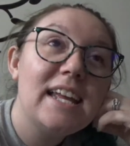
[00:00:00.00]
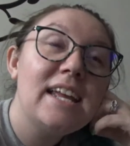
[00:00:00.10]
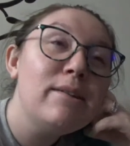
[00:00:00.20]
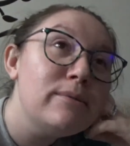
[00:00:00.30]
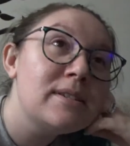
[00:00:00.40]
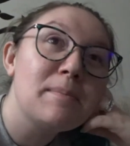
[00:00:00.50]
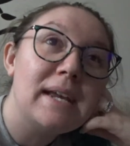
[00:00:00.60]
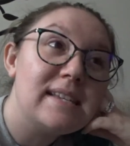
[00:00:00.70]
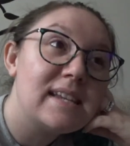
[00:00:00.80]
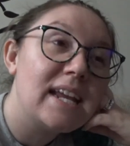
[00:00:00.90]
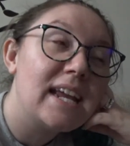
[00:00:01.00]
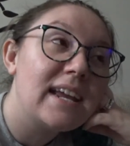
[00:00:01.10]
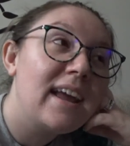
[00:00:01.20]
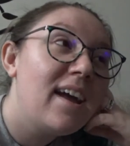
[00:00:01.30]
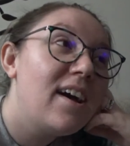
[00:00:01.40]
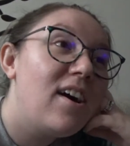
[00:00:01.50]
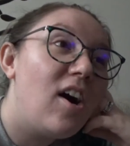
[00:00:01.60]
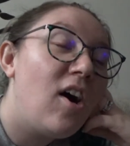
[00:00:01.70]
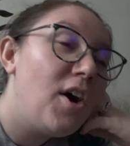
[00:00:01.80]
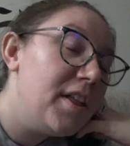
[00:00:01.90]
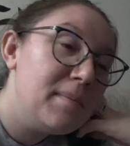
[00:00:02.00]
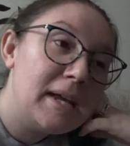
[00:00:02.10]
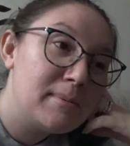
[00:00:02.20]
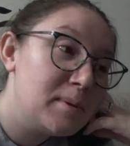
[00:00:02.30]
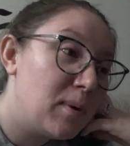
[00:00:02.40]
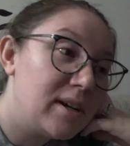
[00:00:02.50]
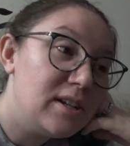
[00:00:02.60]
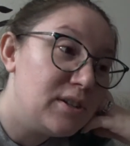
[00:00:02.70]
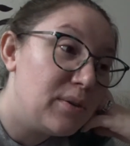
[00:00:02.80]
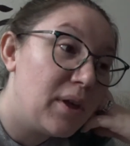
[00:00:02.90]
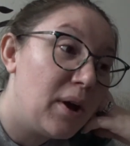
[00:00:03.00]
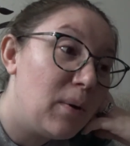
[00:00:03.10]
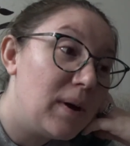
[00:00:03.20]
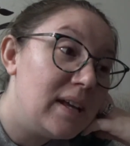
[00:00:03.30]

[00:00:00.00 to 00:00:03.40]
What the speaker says: It was amazing. All it makes me want to do, though,